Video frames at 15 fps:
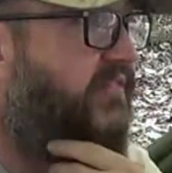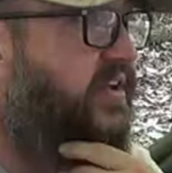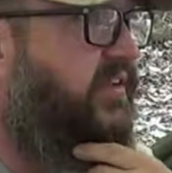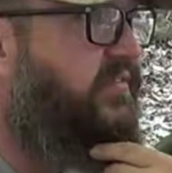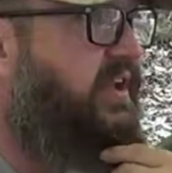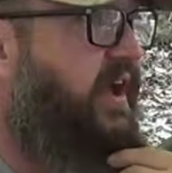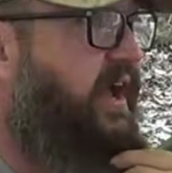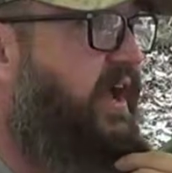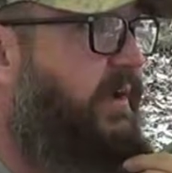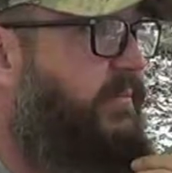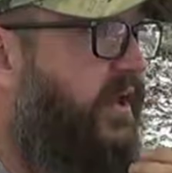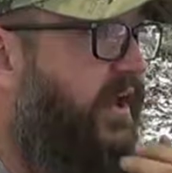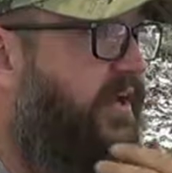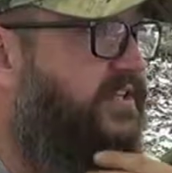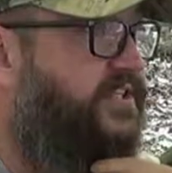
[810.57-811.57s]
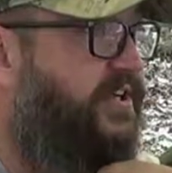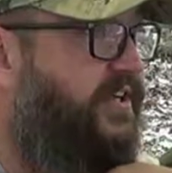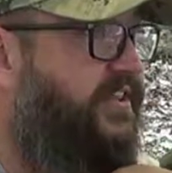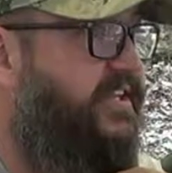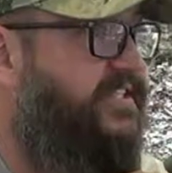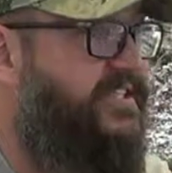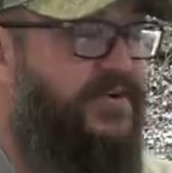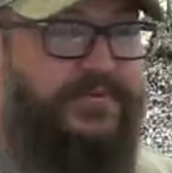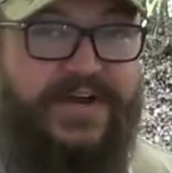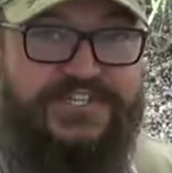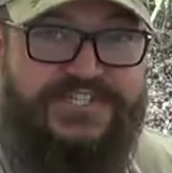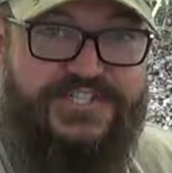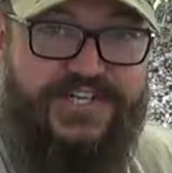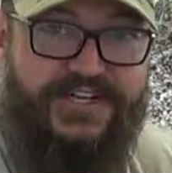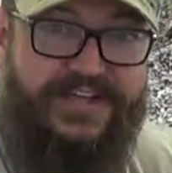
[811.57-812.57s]
enough time to answer this
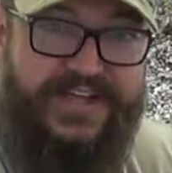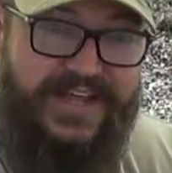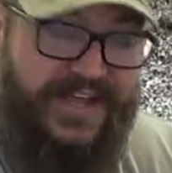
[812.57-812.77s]
question,